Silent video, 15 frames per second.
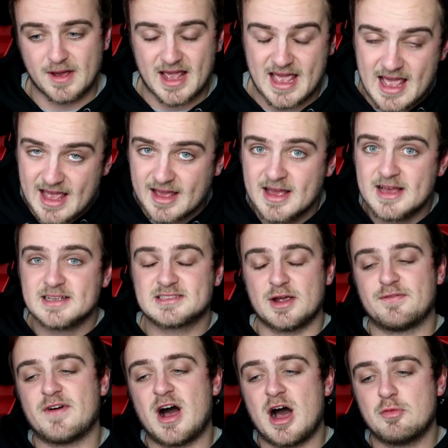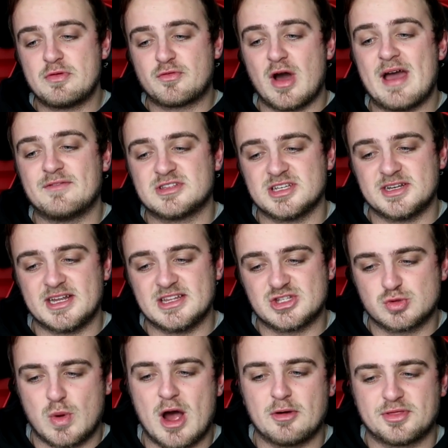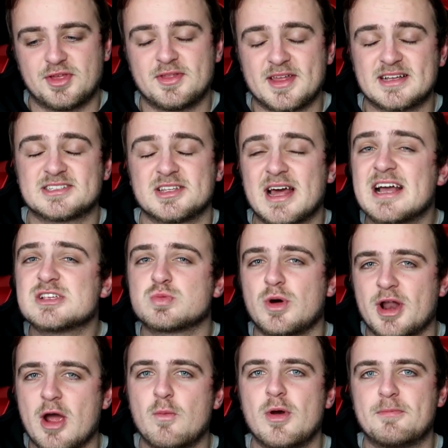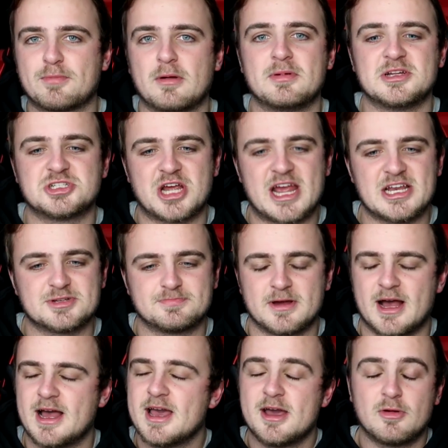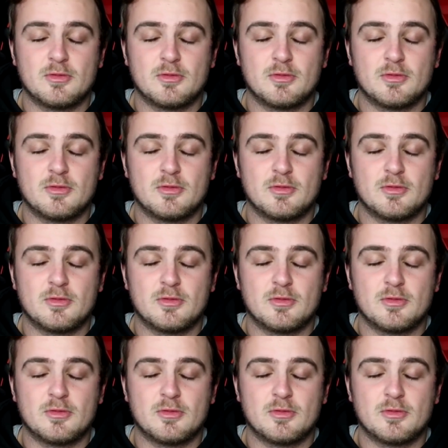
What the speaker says: But here, so far, we've got Everton in 12th. So that is one I would probably change, but